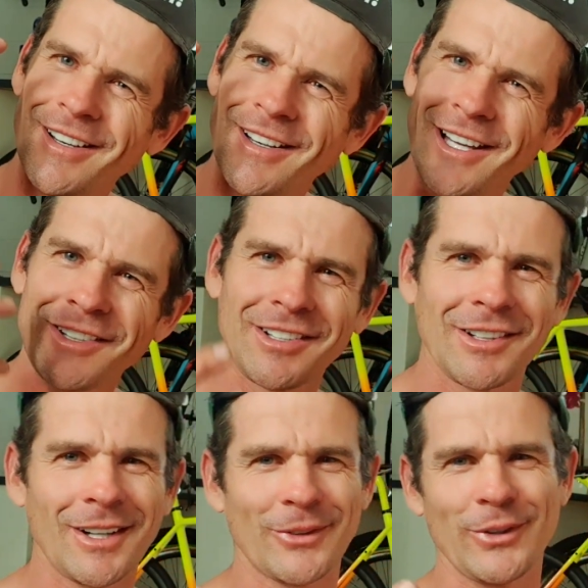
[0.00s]
that's just
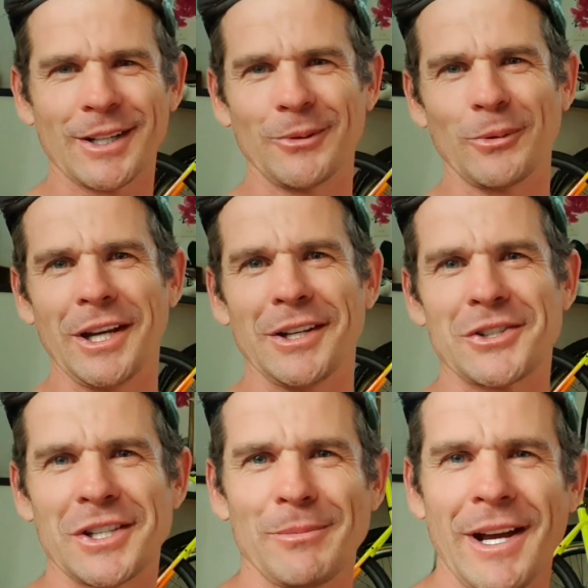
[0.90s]
like fucking weird
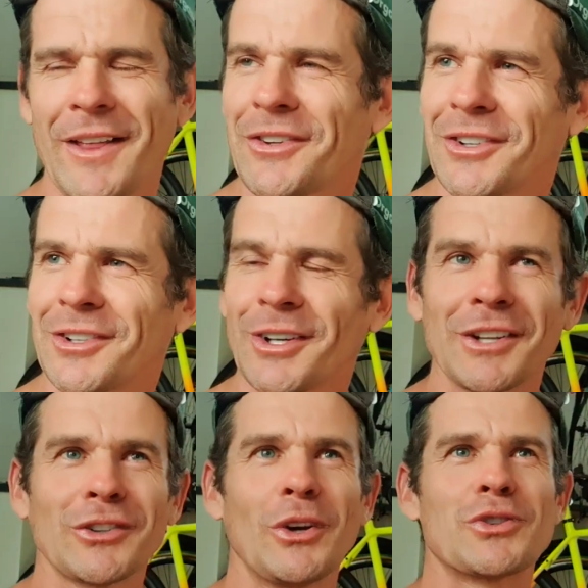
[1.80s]
shit, man. That's just like
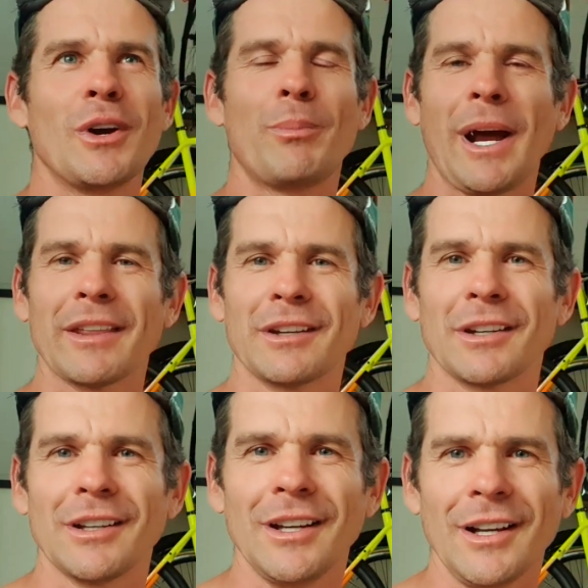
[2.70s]

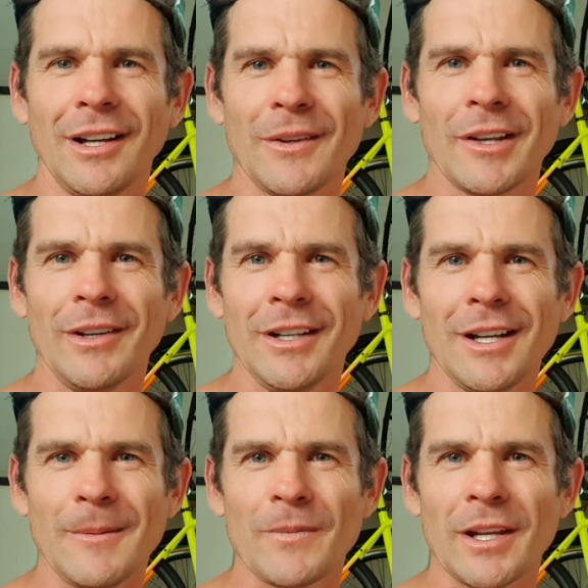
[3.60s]
sociopathic. You know what I mean?
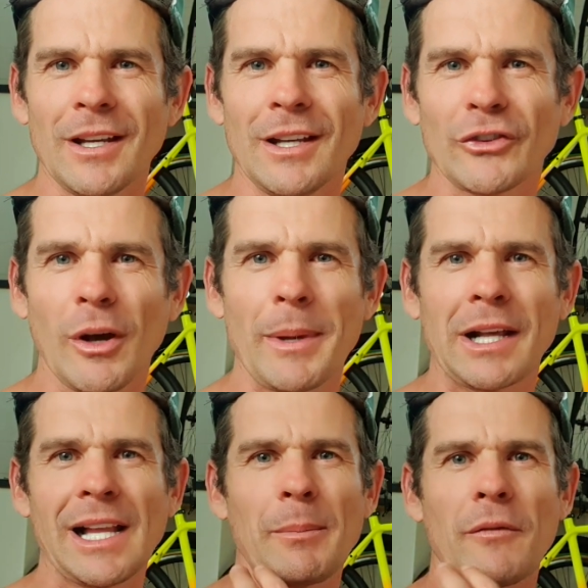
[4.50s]
It's like me
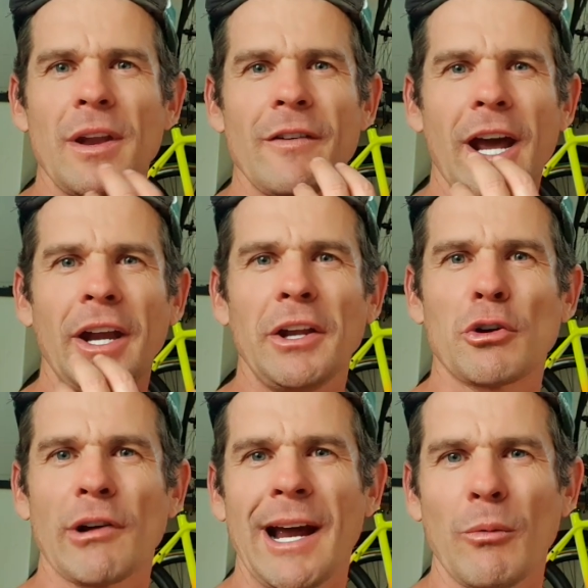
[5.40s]
claiming I've never had any
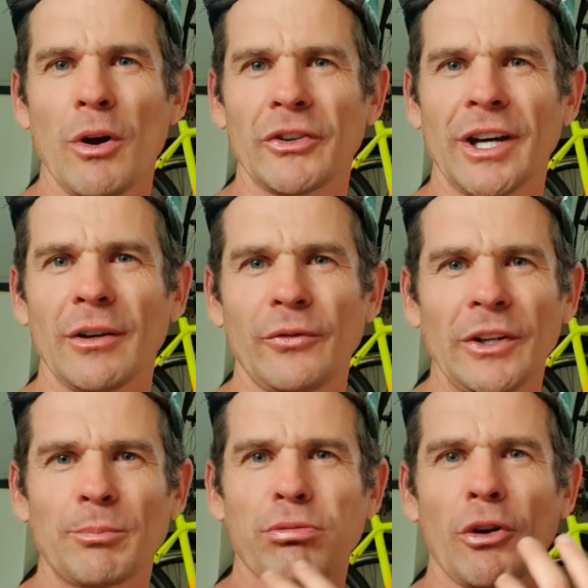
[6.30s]
crown work done to
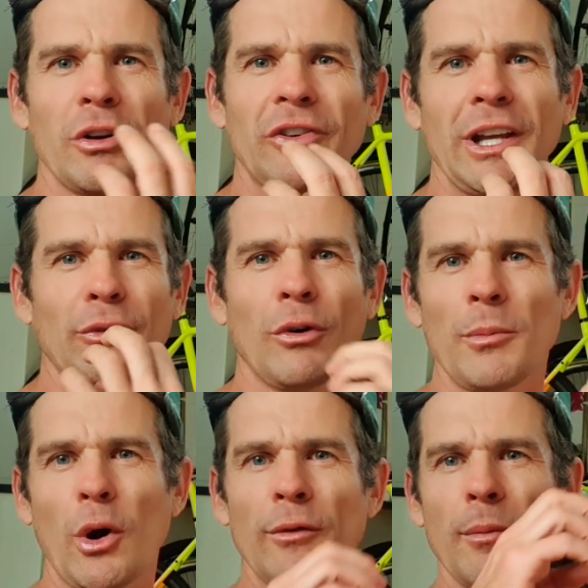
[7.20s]
fix broken teeth or
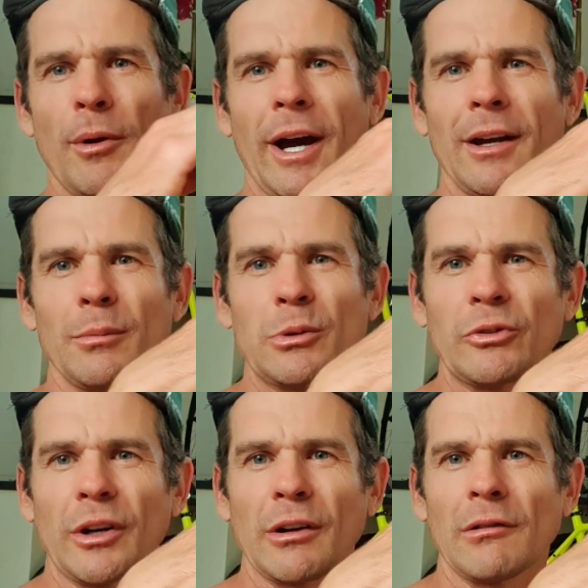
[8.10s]
my overbite, which
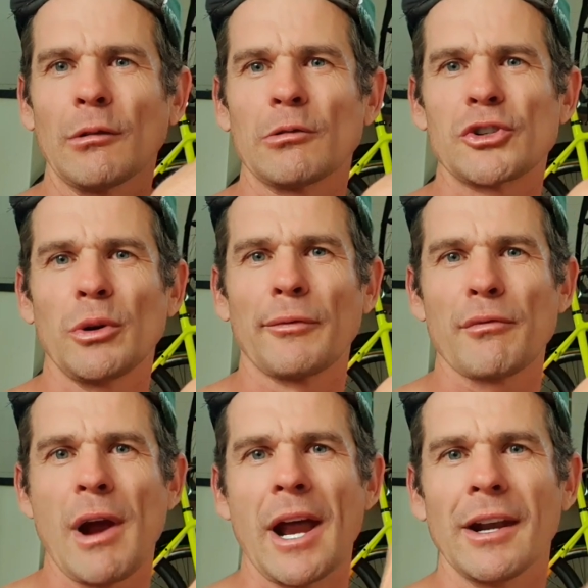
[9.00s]
is like a little chewed off
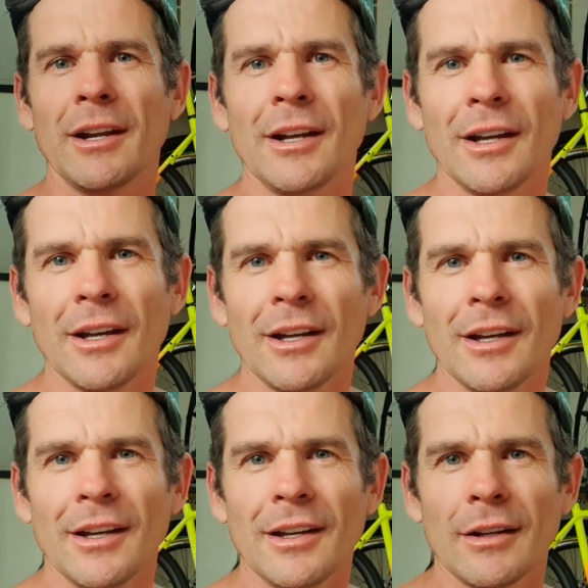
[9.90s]
rat.
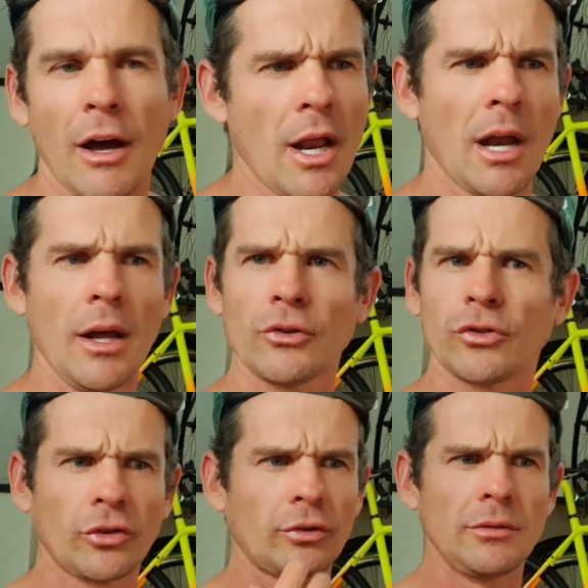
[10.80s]
Oh, no,
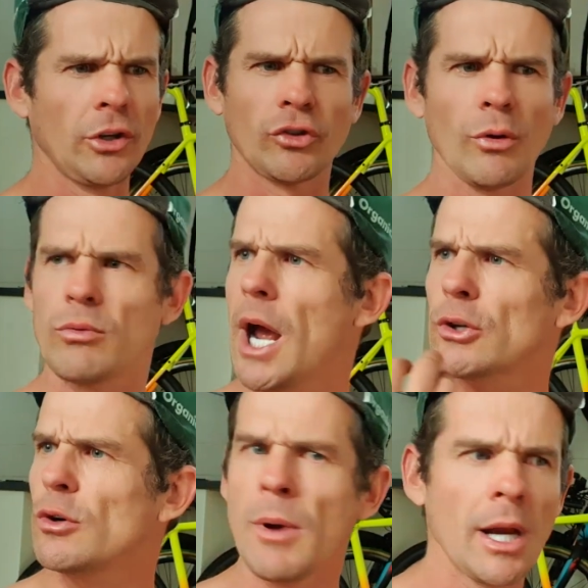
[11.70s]
just this is all
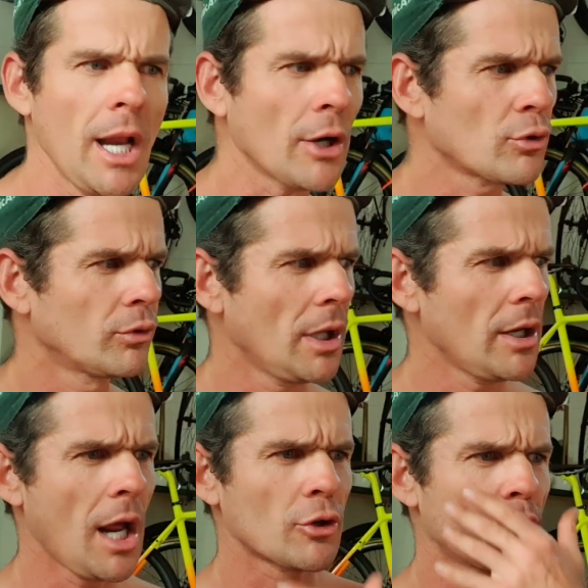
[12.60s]
natural, mate. Natural, you
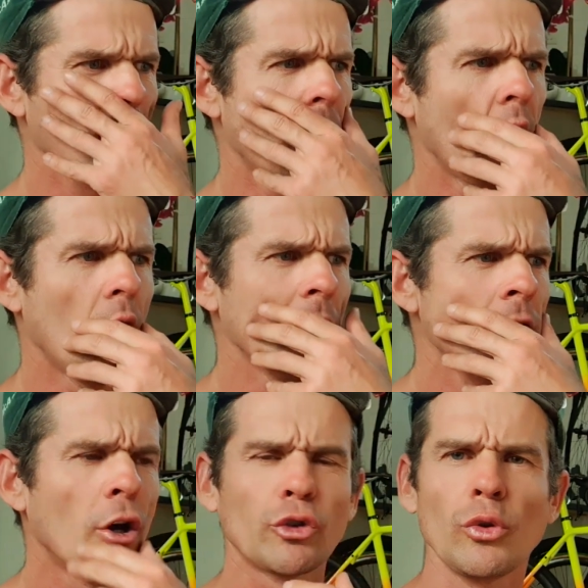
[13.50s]
know? I
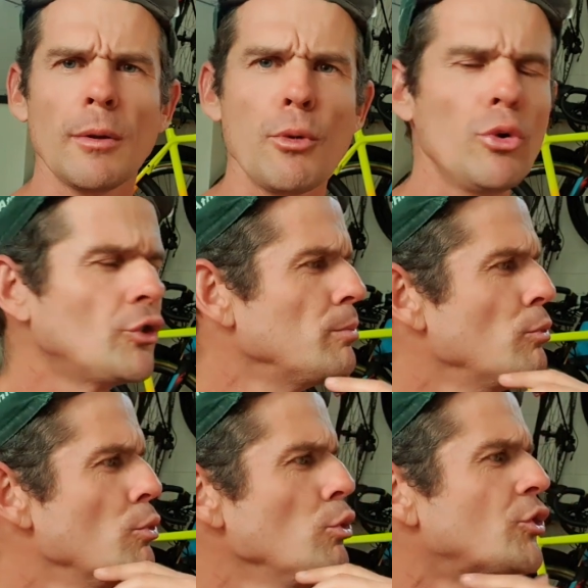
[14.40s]
was doing the
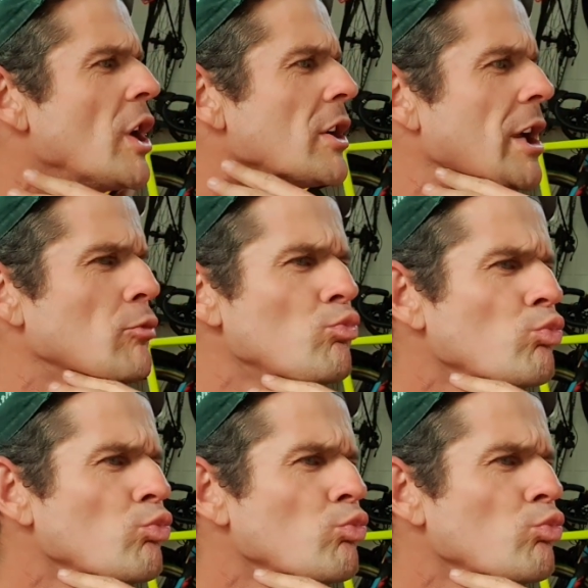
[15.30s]
moose technique.